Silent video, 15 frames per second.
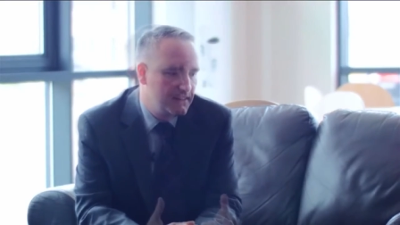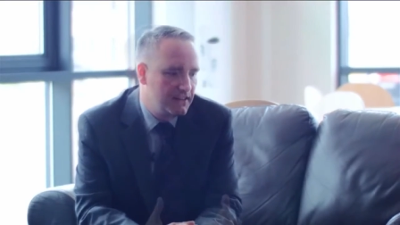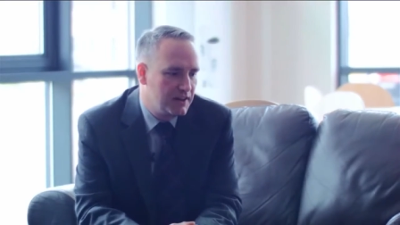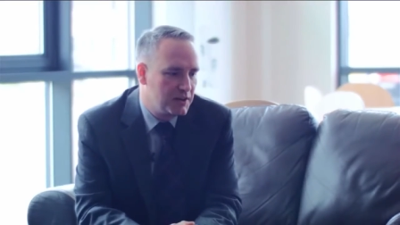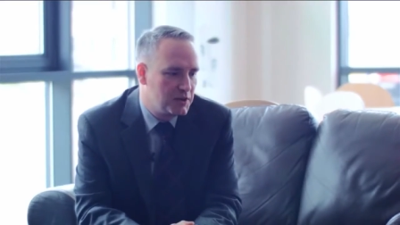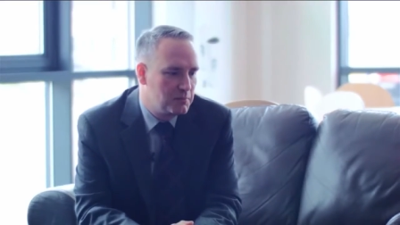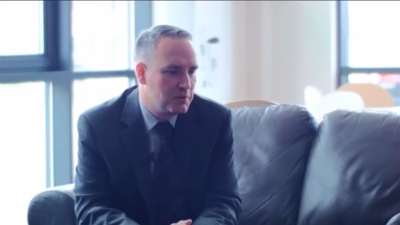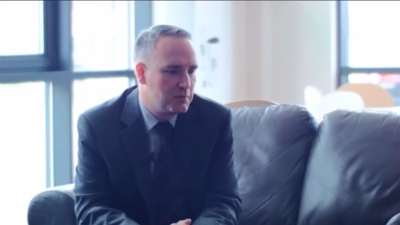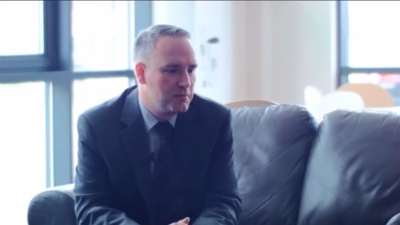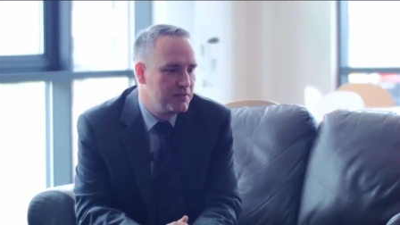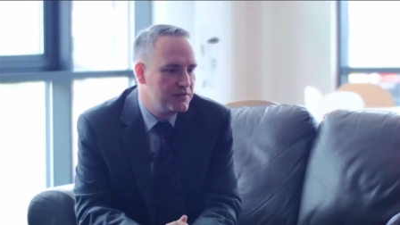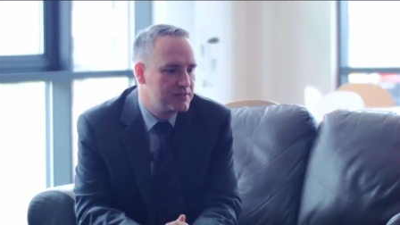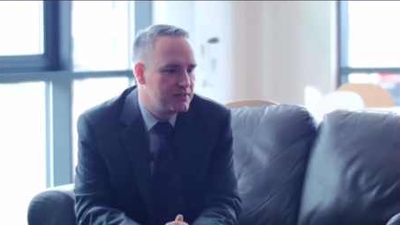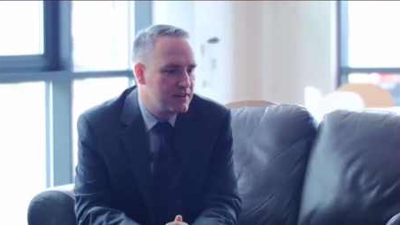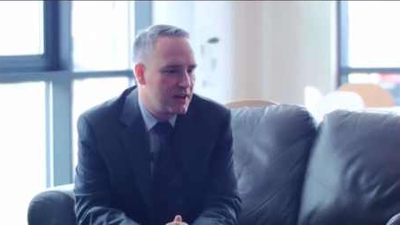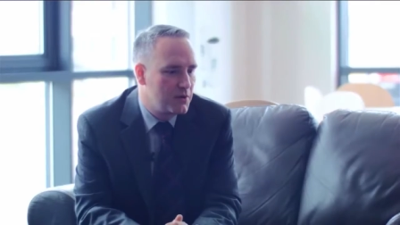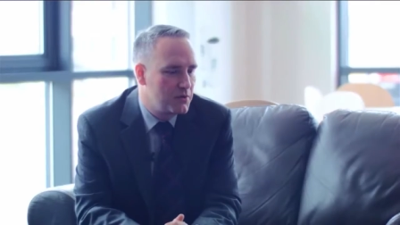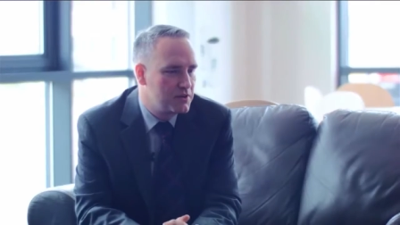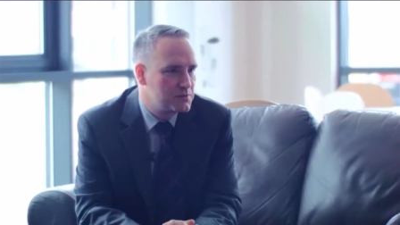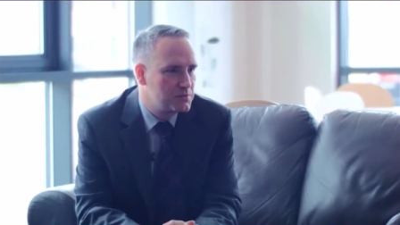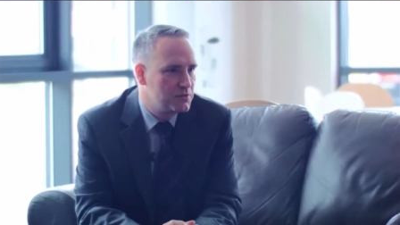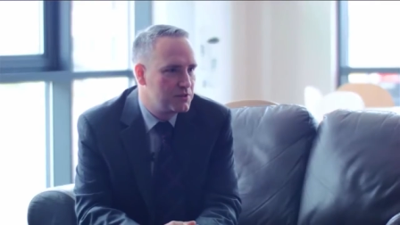a couple of months ago I
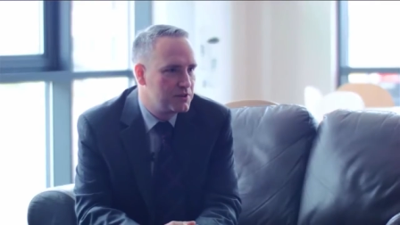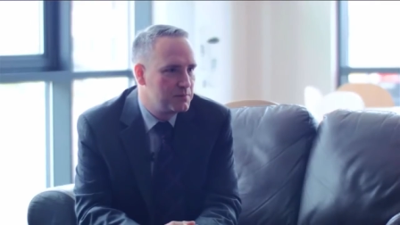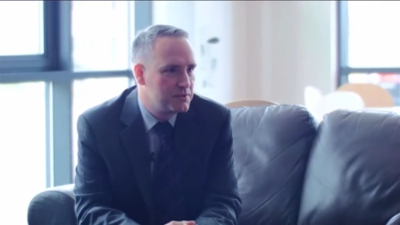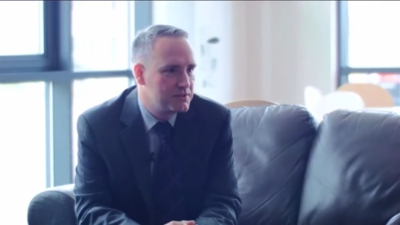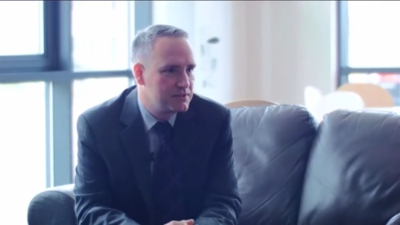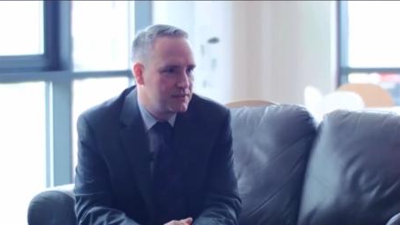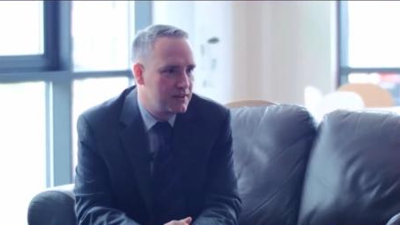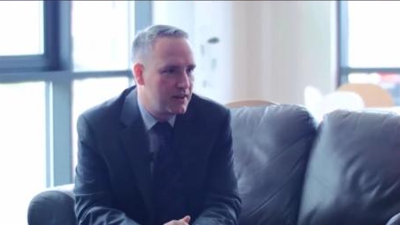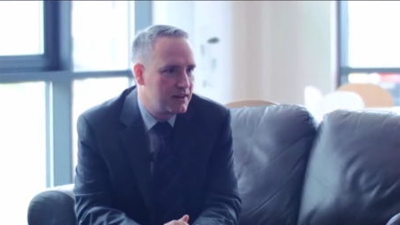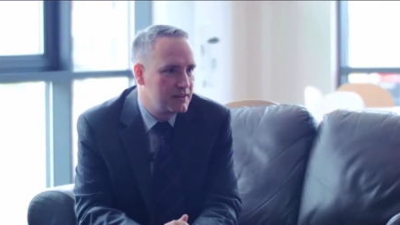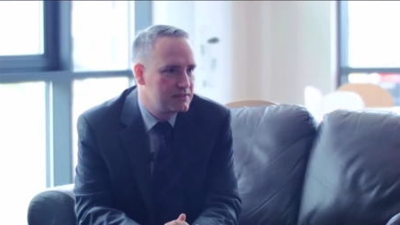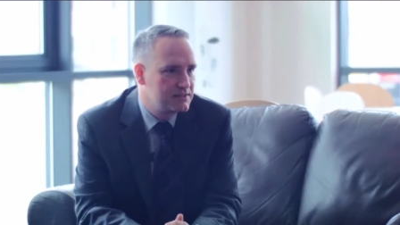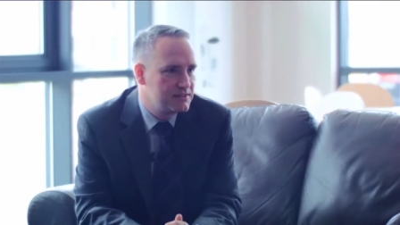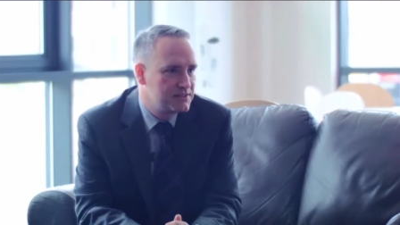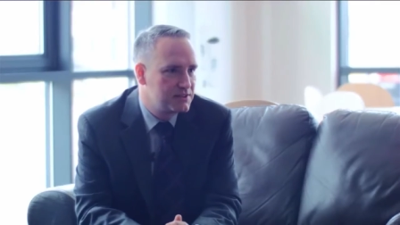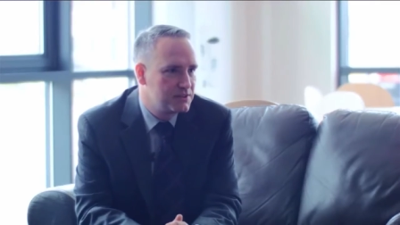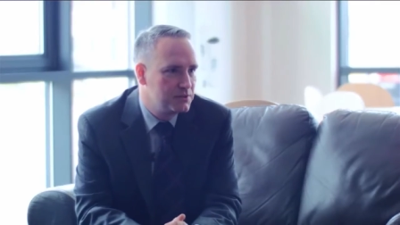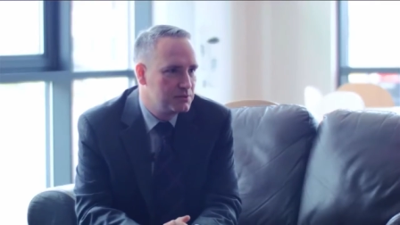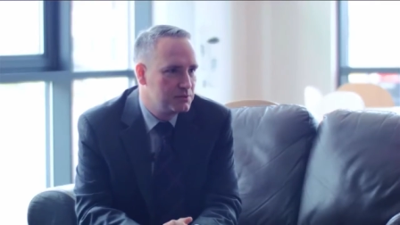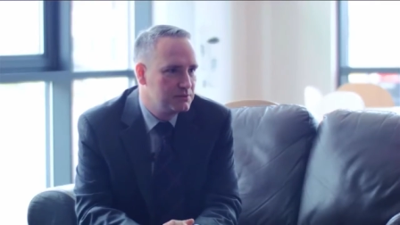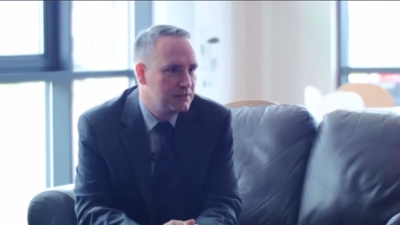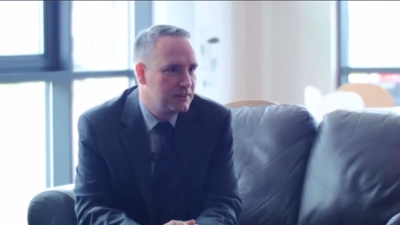was walking my son Alex to
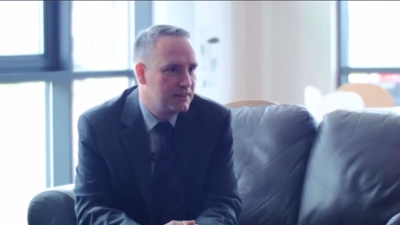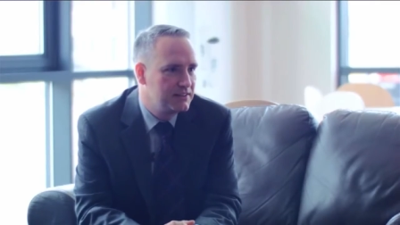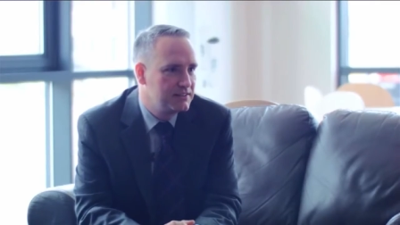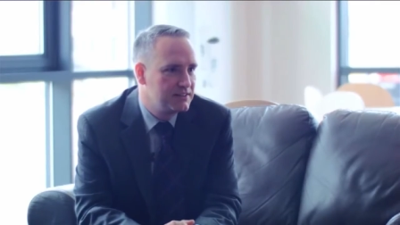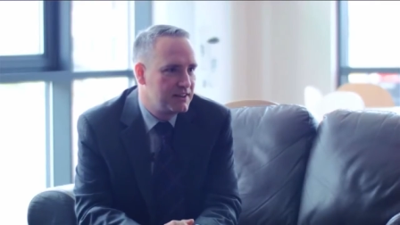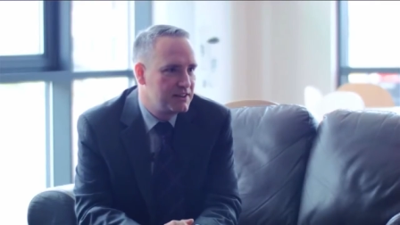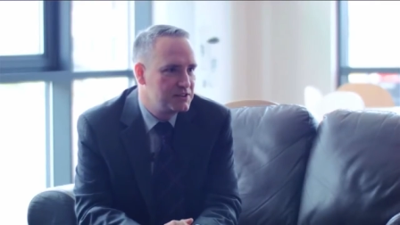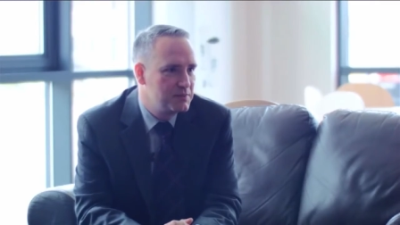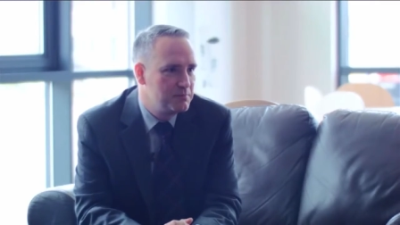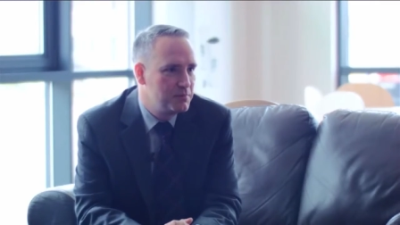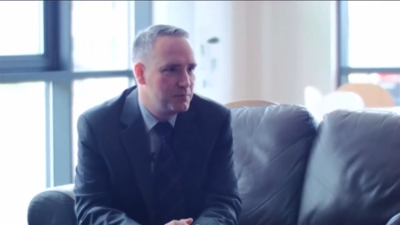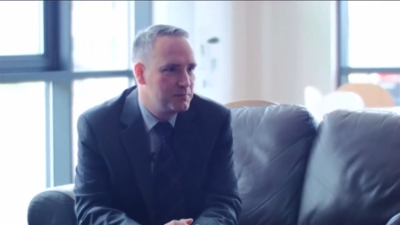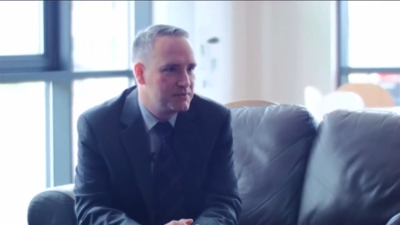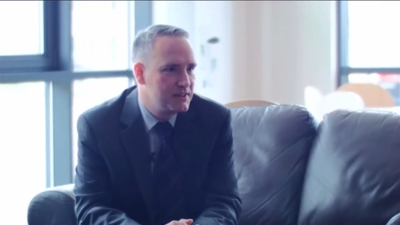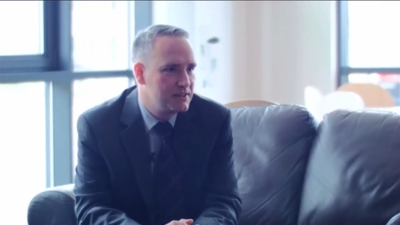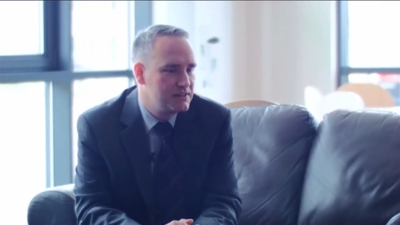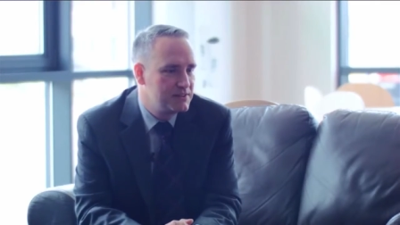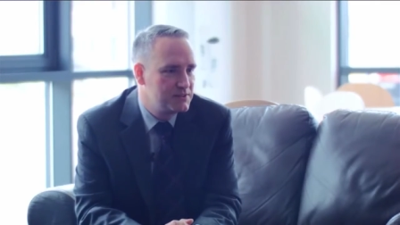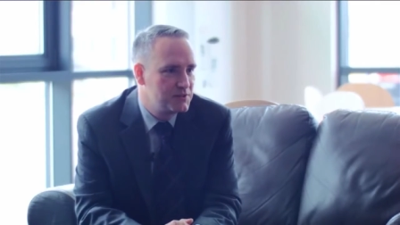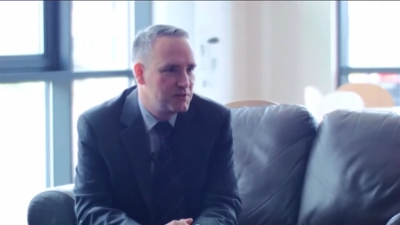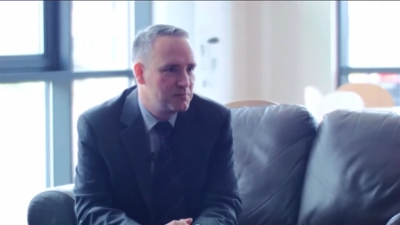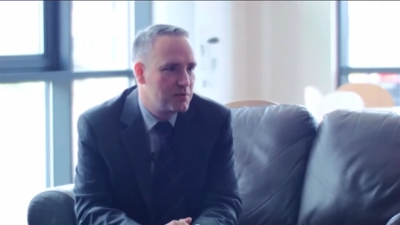school and I actually bumped into
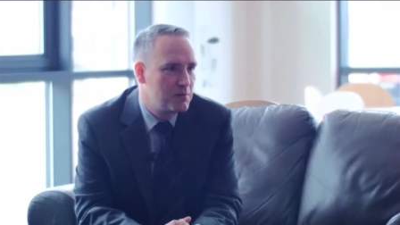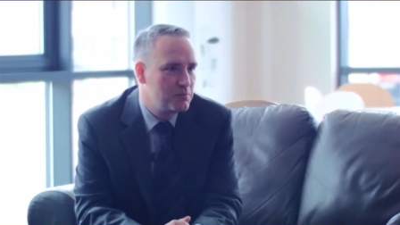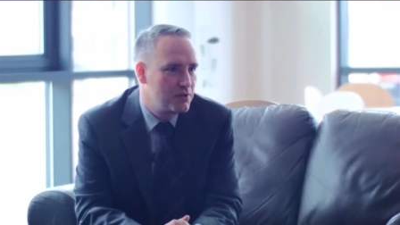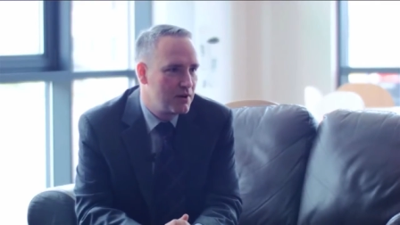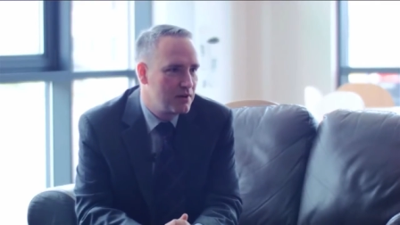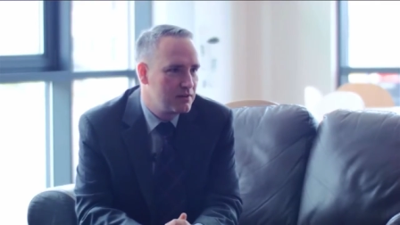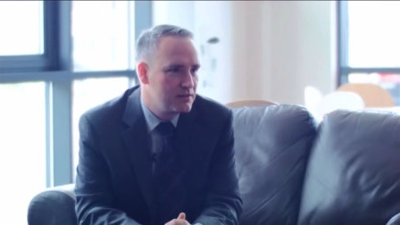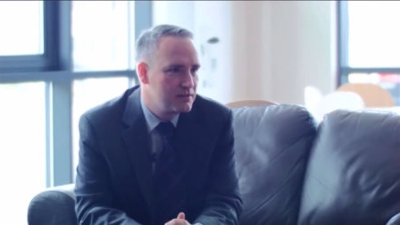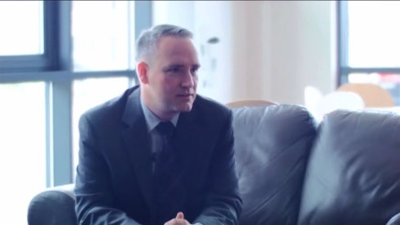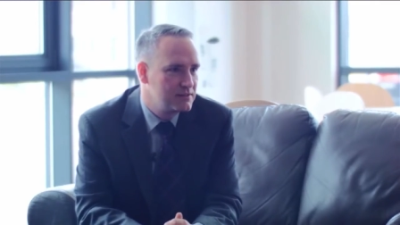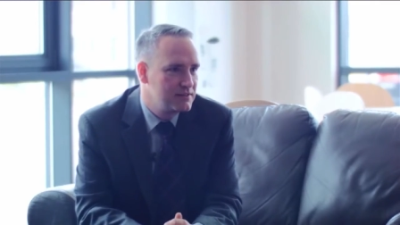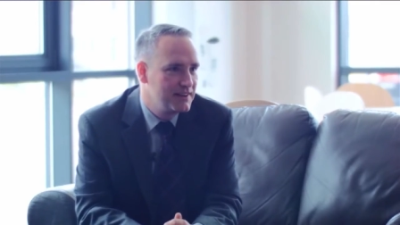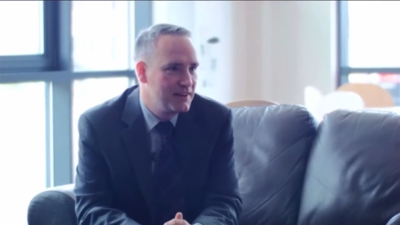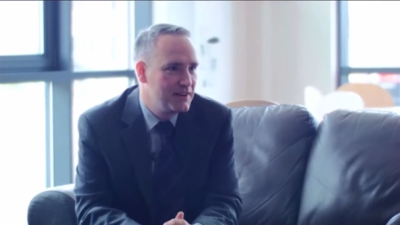two of my brokers,